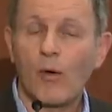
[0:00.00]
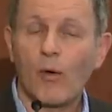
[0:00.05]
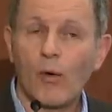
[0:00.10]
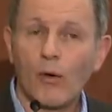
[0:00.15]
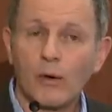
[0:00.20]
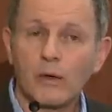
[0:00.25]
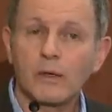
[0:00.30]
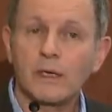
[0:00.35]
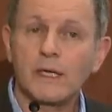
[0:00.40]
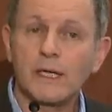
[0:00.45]

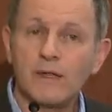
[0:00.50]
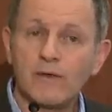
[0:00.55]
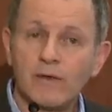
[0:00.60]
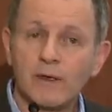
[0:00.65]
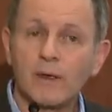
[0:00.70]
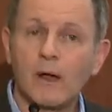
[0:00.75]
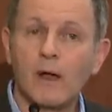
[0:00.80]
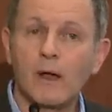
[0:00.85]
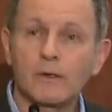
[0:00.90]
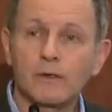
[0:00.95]
or
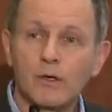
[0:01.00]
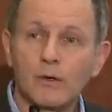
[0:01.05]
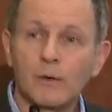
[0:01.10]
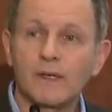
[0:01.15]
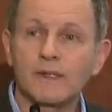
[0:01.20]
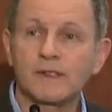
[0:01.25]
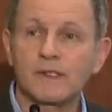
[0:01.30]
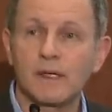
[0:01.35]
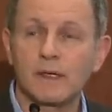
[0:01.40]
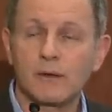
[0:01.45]
even
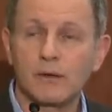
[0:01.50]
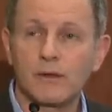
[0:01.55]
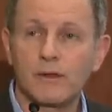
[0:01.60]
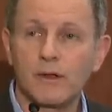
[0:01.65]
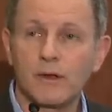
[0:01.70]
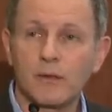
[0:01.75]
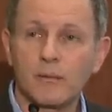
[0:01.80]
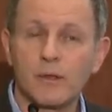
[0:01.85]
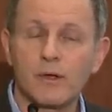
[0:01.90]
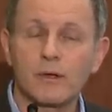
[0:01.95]
ongoing
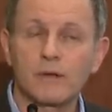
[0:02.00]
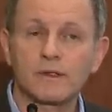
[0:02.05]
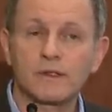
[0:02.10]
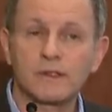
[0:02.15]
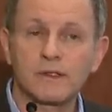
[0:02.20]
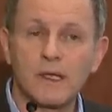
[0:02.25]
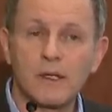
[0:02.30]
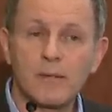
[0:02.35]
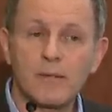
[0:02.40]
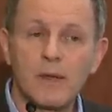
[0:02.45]
psychotherapy or
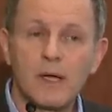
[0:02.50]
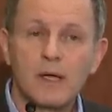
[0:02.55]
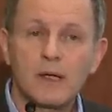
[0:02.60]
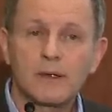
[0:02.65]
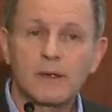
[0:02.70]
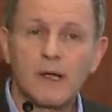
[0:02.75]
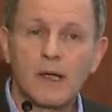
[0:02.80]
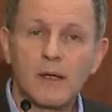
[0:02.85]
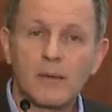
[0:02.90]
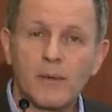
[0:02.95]
some
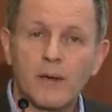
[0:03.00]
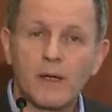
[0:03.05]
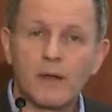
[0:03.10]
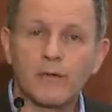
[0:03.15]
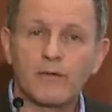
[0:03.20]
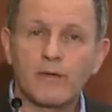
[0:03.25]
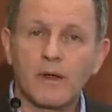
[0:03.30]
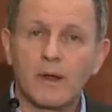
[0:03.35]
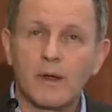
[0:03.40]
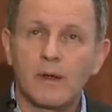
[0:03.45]
type
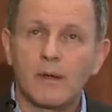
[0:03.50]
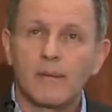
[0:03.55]
of